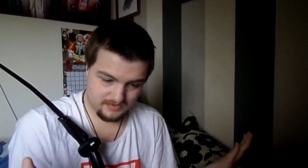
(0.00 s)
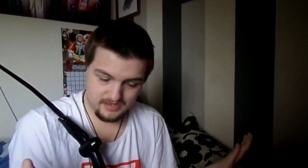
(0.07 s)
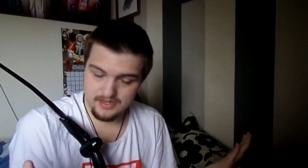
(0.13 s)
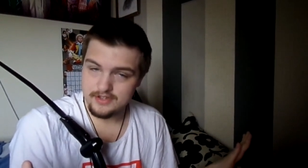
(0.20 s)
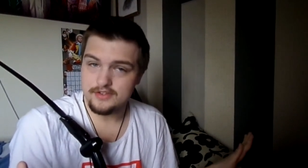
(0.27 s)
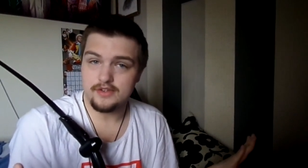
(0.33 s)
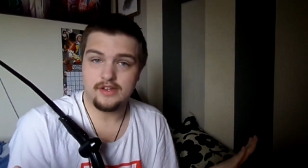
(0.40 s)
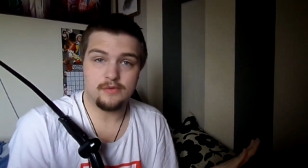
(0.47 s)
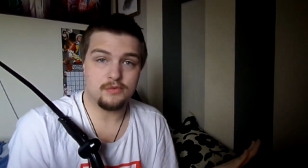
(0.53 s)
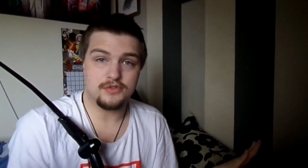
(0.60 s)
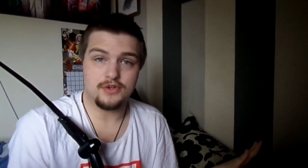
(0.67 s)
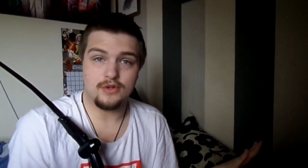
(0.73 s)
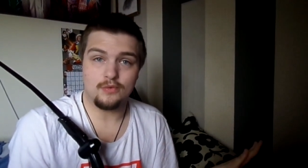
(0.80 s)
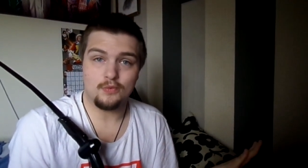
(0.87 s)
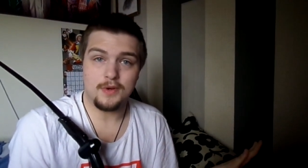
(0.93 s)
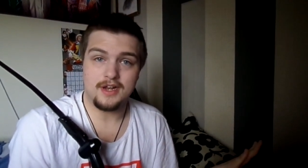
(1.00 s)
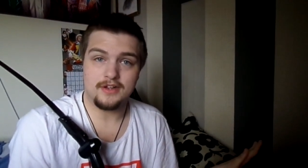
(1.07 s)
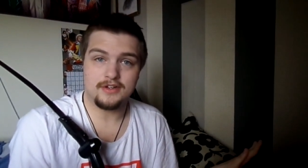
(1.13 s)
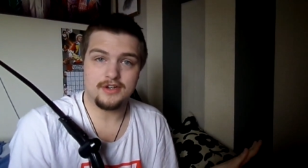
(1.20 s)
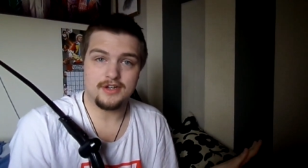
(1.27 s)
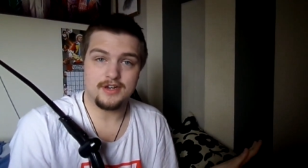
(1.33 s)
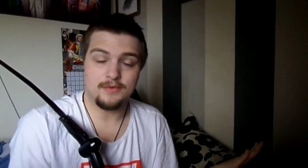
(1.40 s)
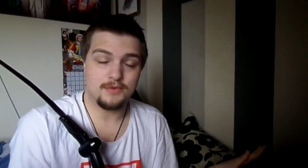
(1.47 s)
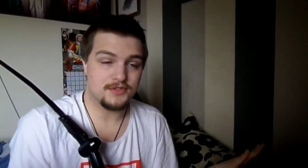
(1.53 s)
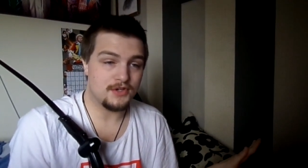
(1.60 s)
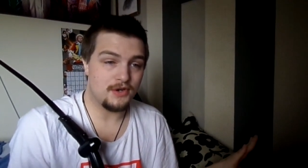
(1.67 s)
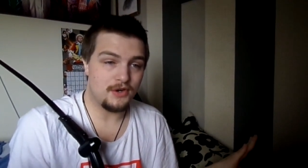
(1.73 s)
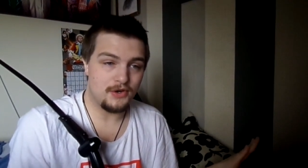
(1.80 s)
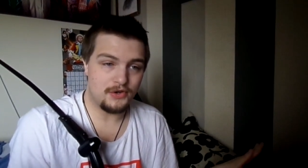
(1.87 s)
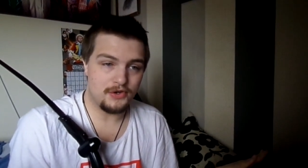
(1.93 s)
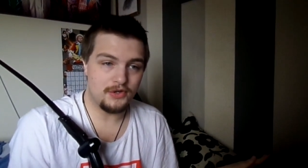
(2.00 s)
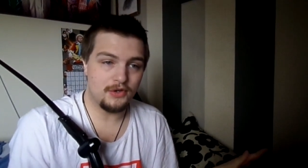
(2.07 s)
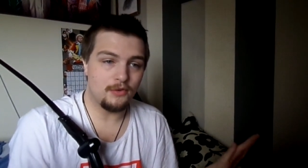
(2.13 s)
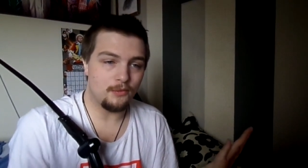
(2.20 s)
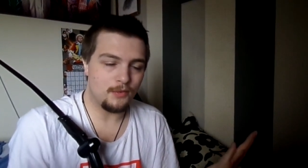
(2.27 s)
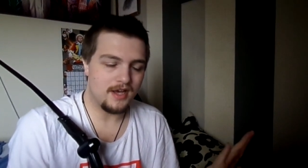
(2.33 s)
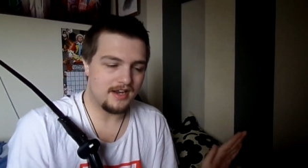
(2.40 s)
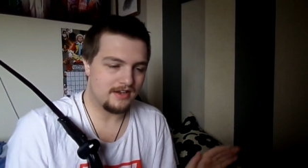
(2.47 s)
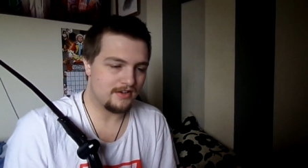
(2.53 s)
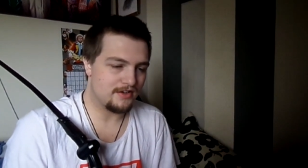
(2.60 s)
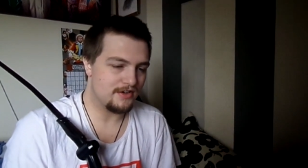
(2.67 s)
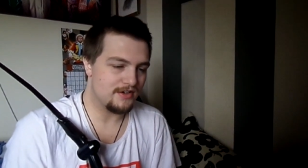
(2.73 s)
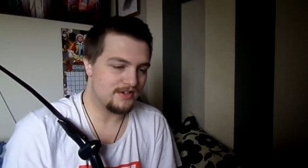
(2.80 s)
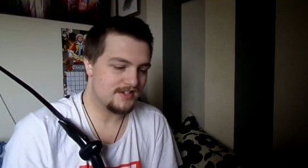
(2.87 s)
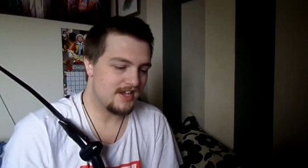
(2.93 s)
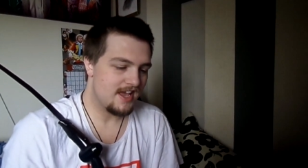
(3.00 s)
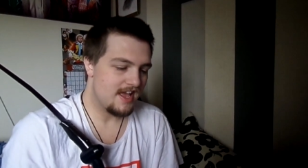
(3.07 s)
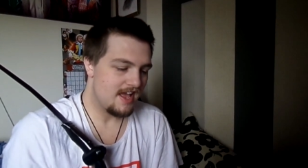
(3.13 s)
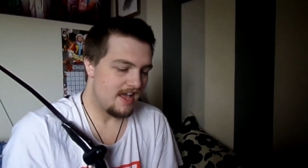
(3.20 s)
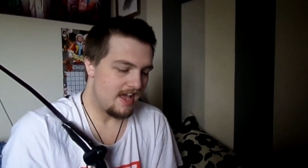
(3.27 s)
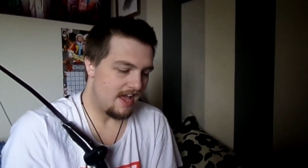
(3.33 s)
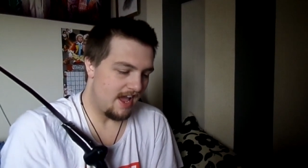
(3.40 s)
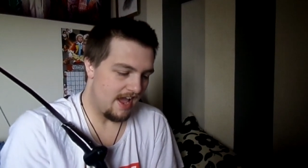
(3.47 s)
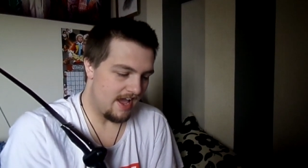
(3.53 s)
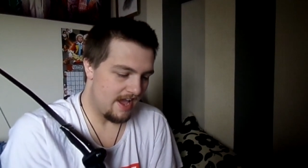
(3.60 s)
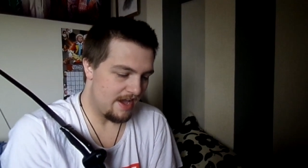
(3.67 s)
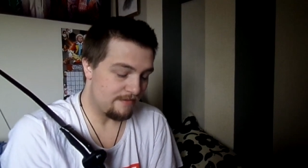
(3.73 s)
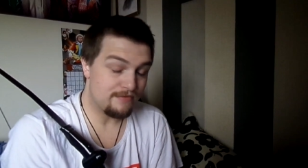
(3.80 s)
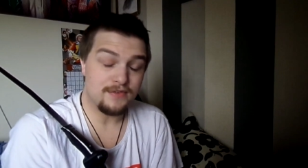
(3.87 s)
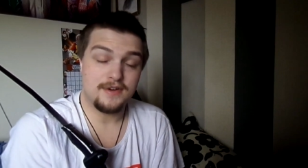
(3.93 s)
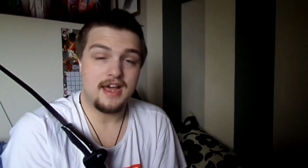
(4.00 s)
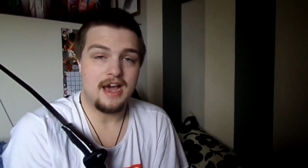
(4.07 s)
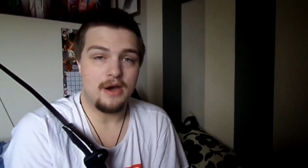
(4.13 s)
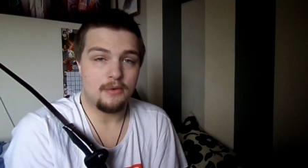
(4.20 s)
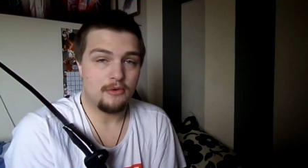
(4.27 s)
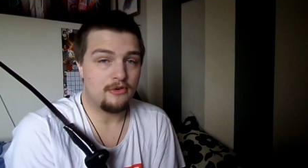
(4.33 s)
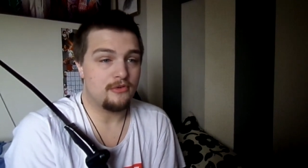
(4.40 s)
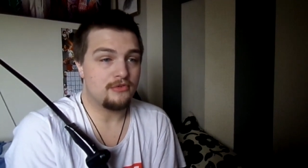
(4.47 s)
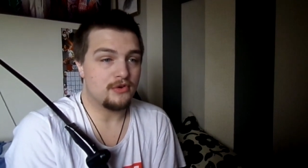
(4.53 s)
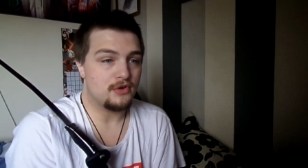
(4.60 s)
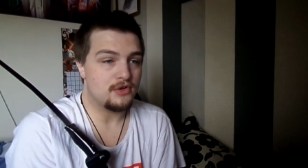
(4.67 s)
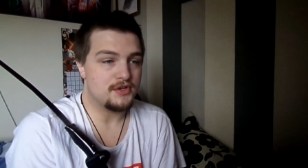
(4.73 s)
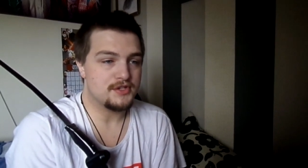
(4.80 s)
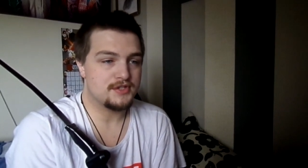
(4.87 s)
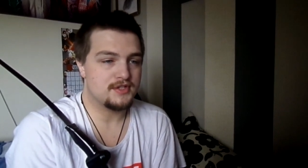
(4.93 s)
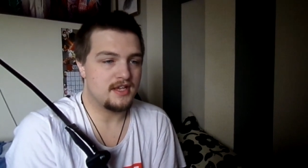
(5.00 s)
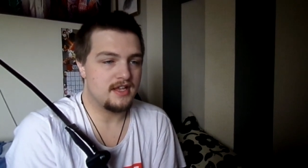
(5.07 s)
it, it was all well and good. It was all well and good, uh, for now, of course.